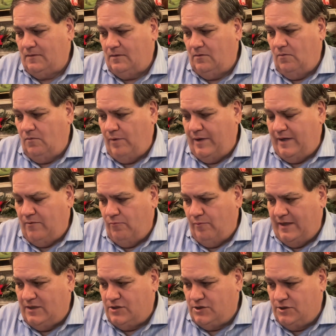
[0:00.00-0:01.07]

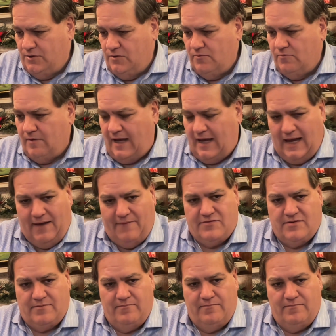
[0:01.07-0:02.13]
We do have
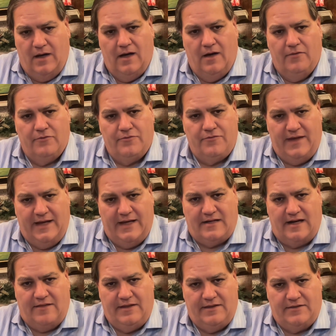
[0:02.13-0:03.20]
some other things that
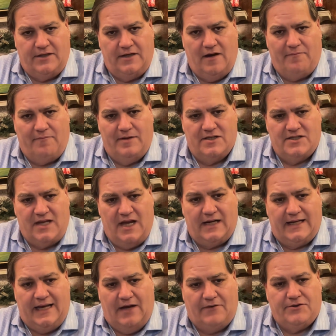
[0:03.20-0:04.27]
I think the government has not
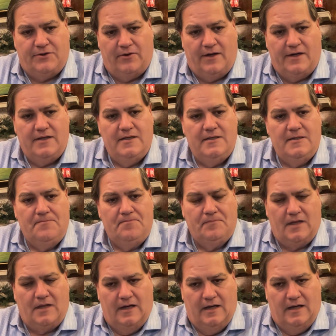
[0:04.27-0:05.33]
counted on.
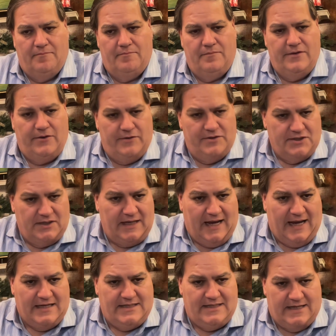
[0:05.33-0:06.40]
There is a
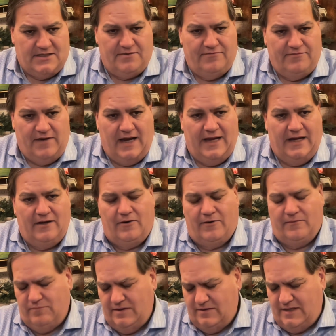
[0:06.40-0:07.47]
guy testifying,
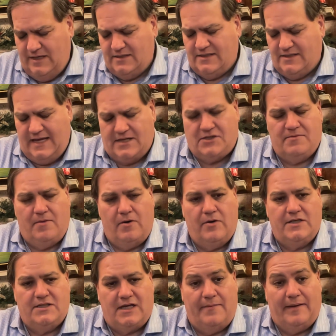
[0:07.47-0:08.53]
or his
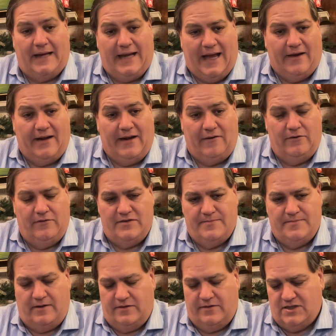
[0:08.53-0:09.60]
testimony's coming out. I don't know if he's
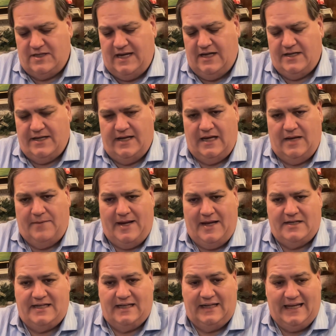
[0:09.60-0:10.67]
been on the stand yet, named
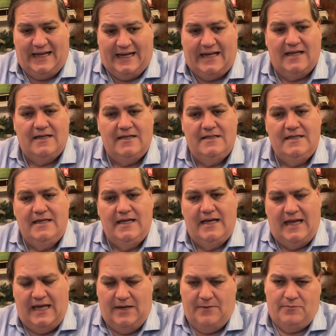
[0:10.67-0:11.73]
Andy Lee.
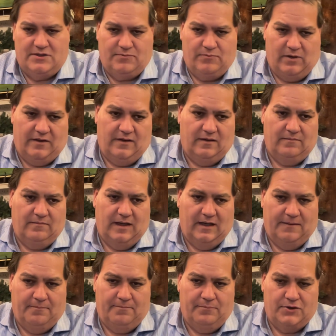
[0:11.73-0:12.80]
He was one of the
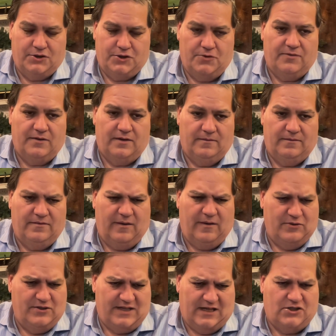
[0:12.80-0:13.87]
I
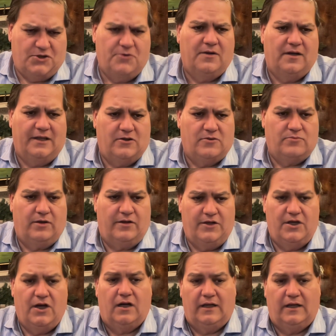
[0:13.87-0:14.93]
wouldn't say student leaders, one of the
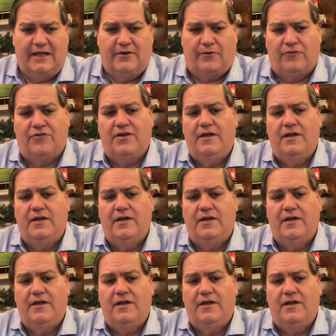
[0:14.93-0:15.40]
young leaders.